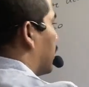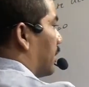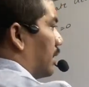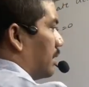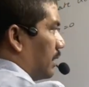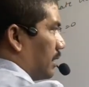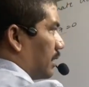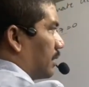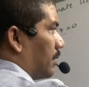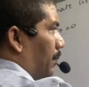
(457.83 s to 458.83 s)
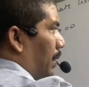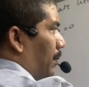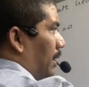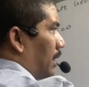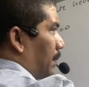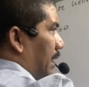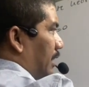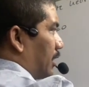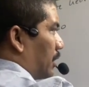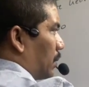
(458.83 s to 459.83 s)
here by
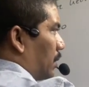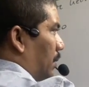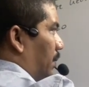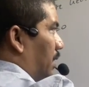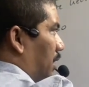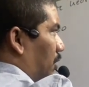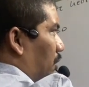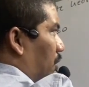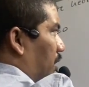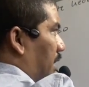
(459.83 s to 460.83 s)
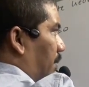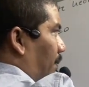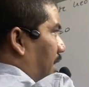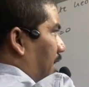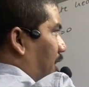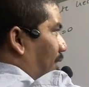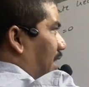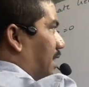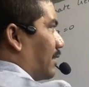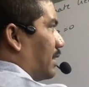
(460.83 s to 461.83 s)
multiplying these two numbers you should get minus
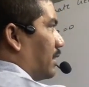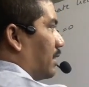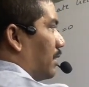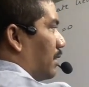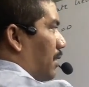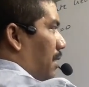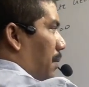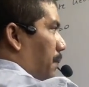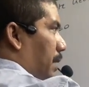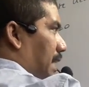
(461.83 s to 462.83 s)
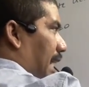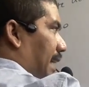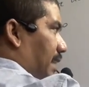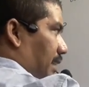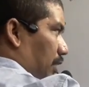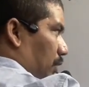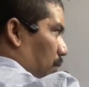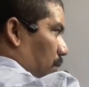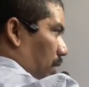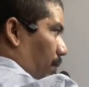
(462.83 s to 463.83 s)
27. By adding these
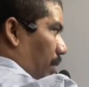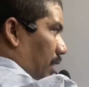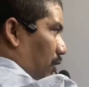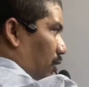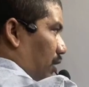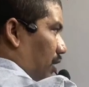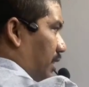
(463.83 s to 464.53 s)
two numbers you should